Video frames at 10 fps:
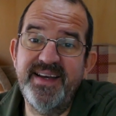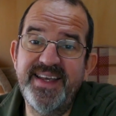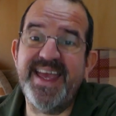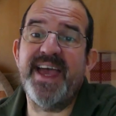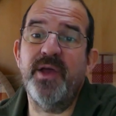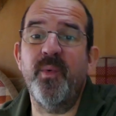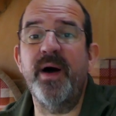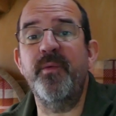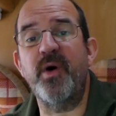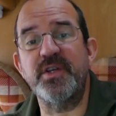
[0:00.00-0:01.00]
getting
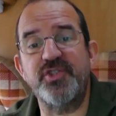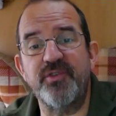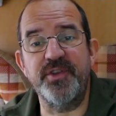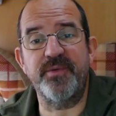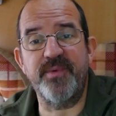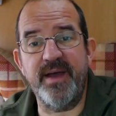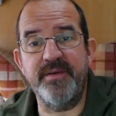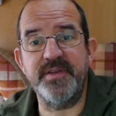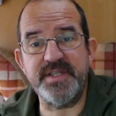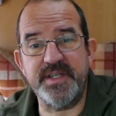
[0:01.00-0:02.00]
one whilst you're on the
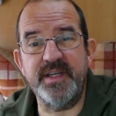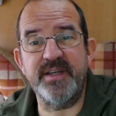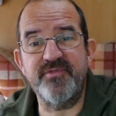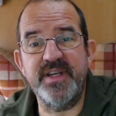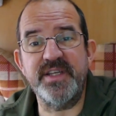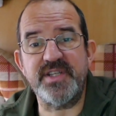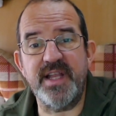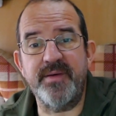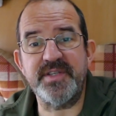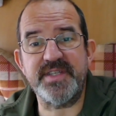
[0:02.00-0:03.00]
road is going to really
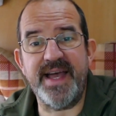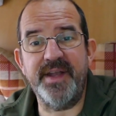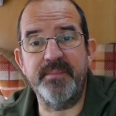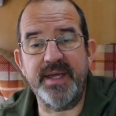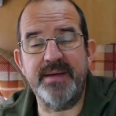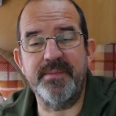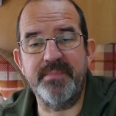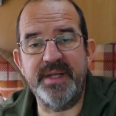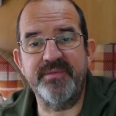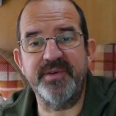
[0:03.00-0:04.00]
slow us down and become a
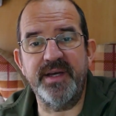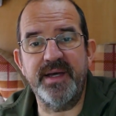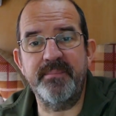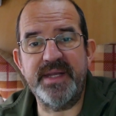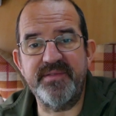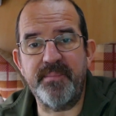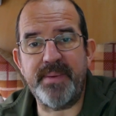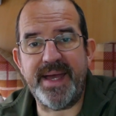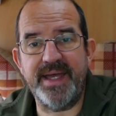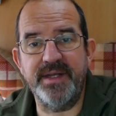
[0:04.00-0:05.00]
bit of a
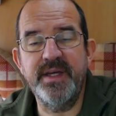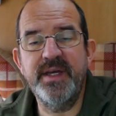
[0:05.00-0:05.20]
pain.